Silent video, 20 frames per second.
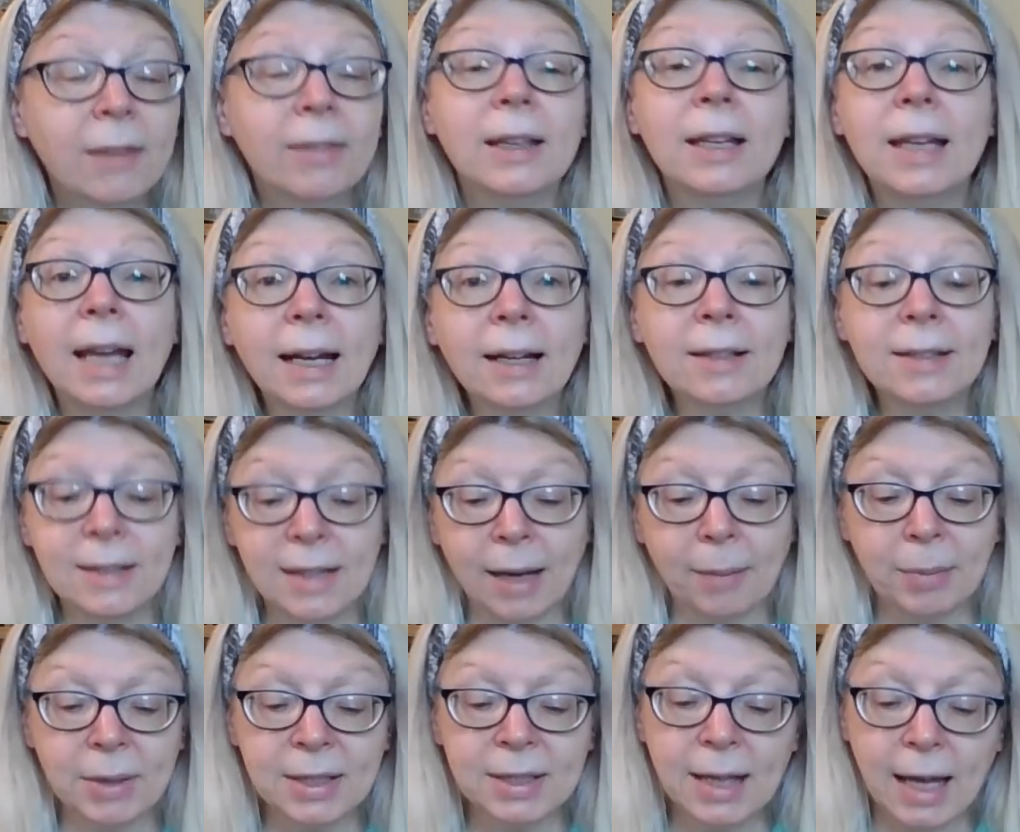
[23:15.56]
The next
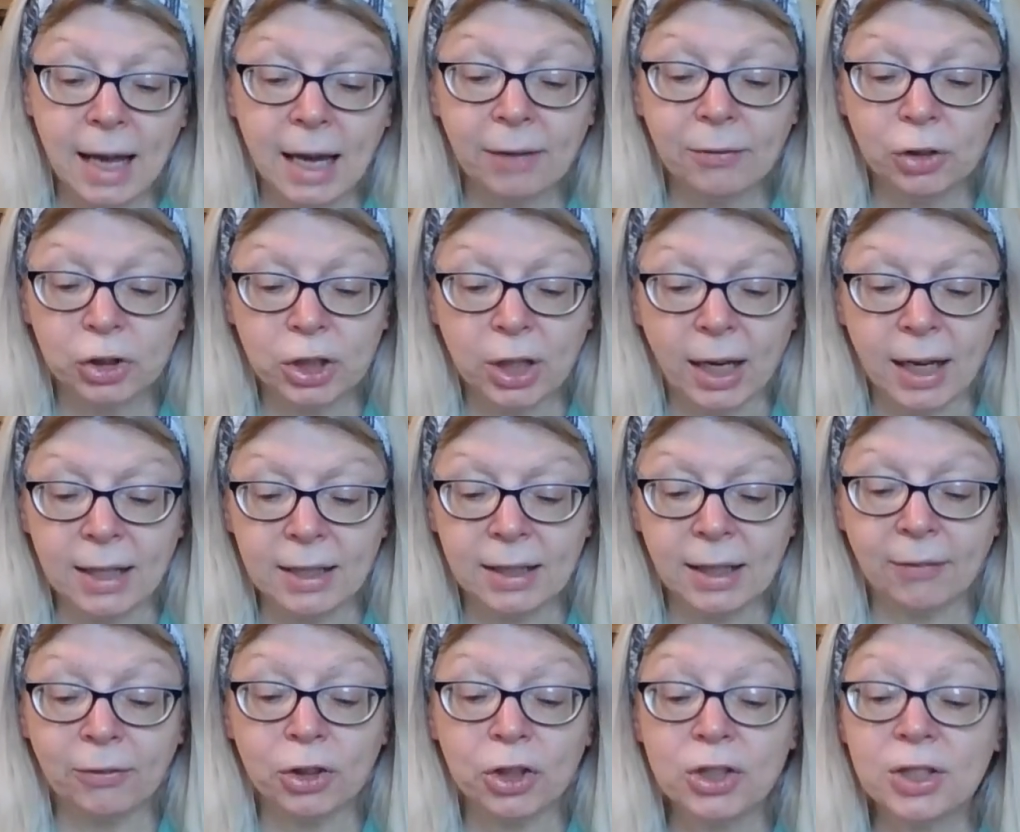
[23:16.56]
step is to advertise
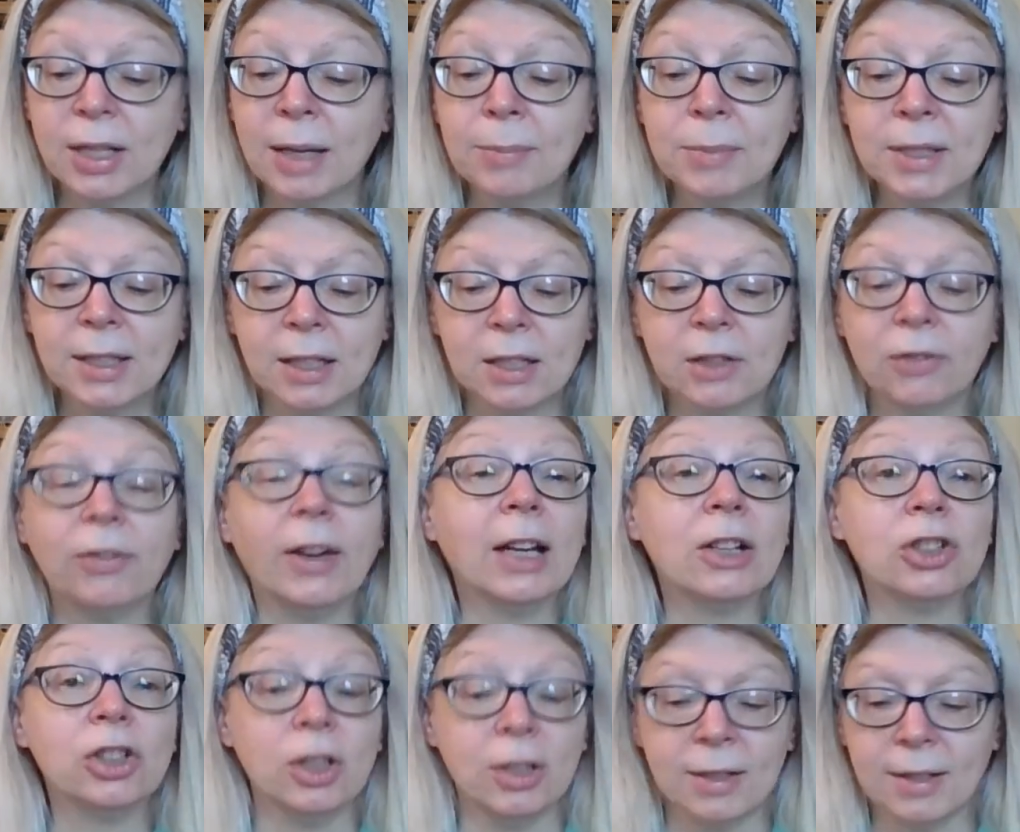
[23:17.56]
after some such
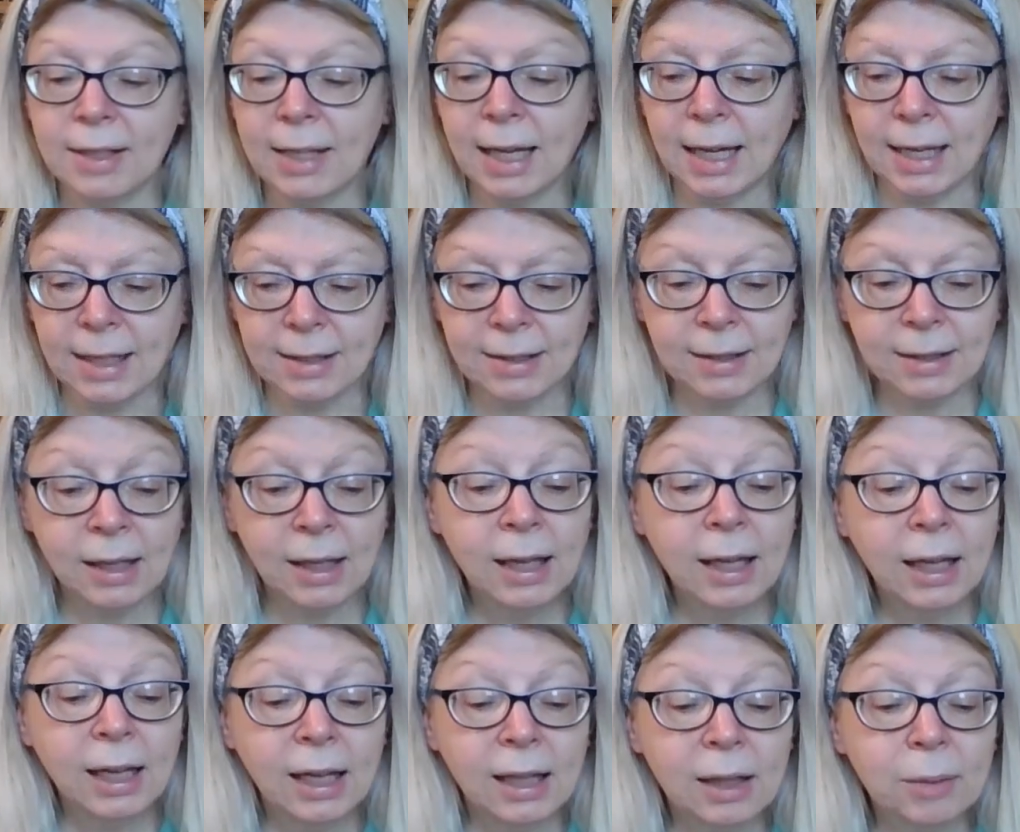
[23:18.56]
fashion as this
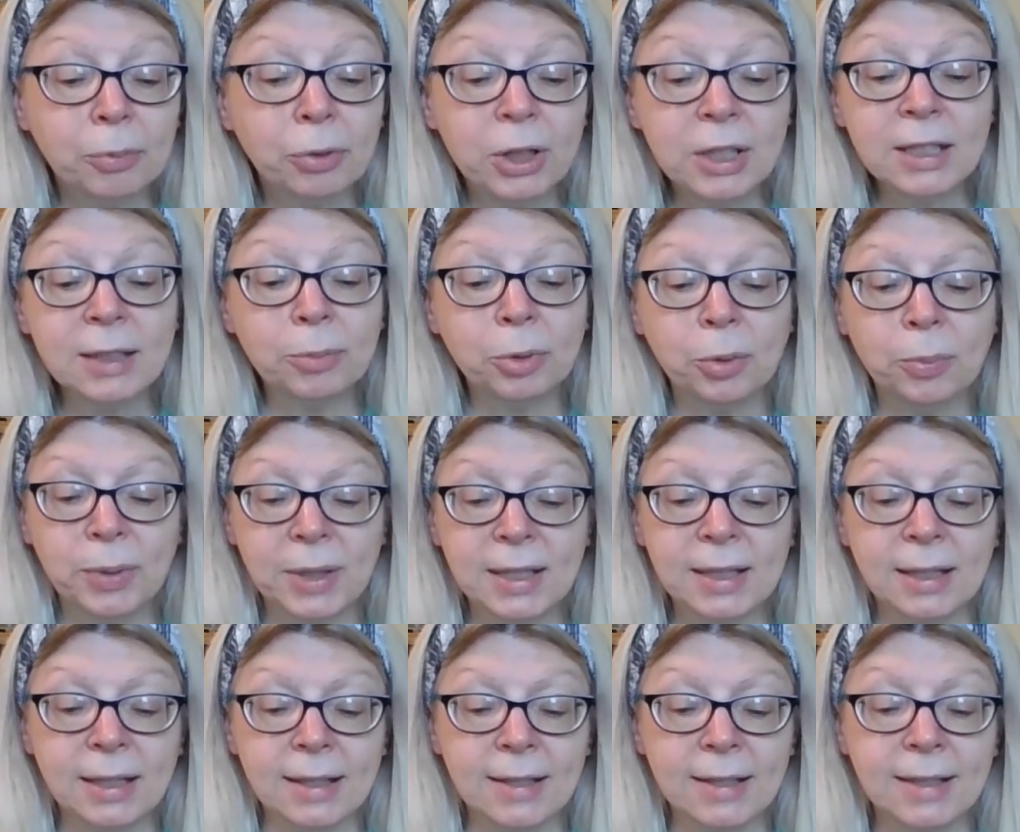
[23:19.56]
in the principal
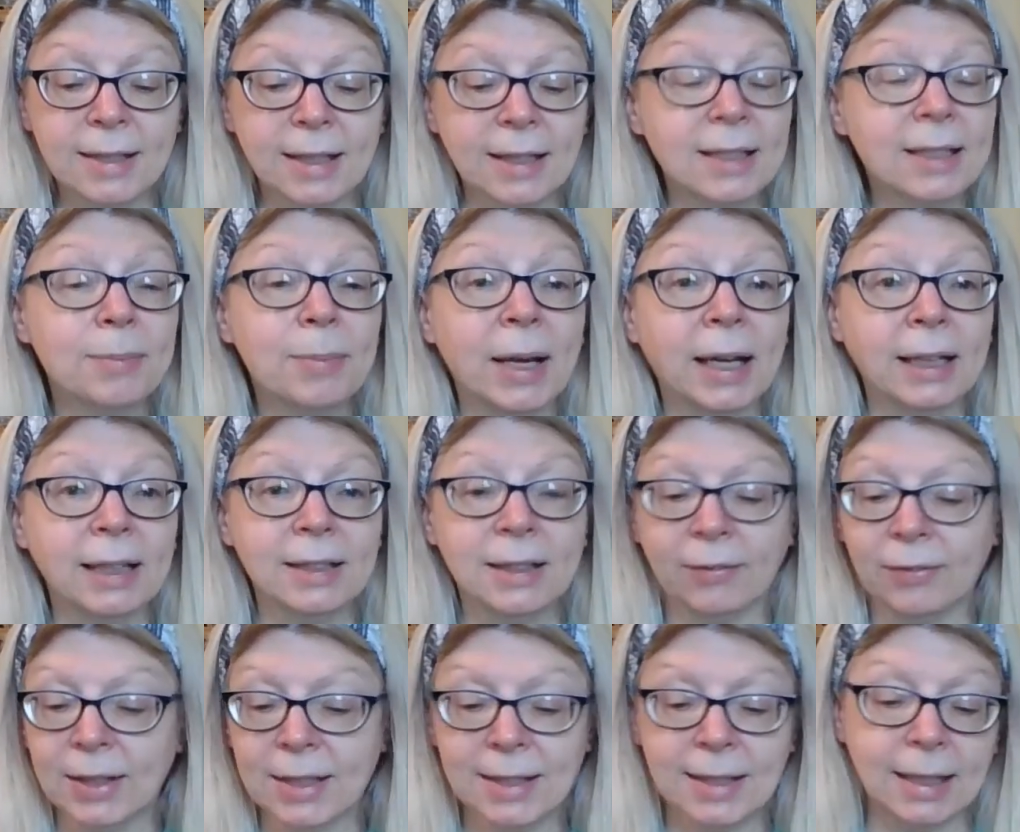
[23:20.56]
business six pennies
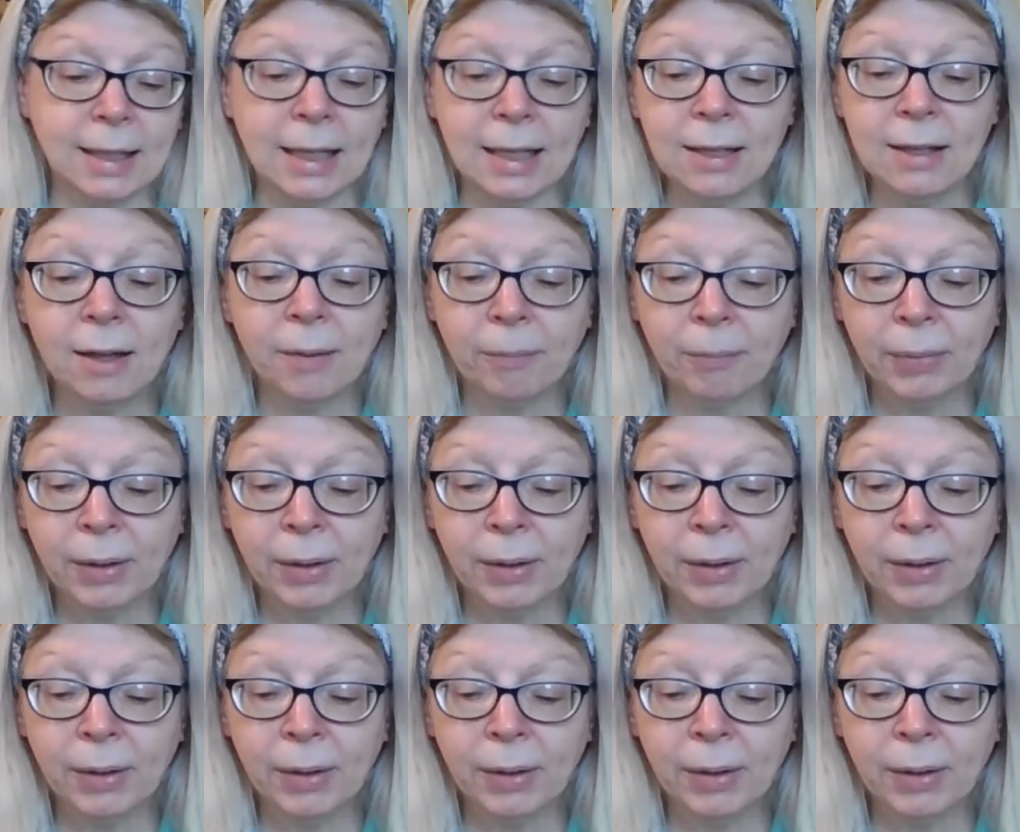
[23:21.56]
of the city.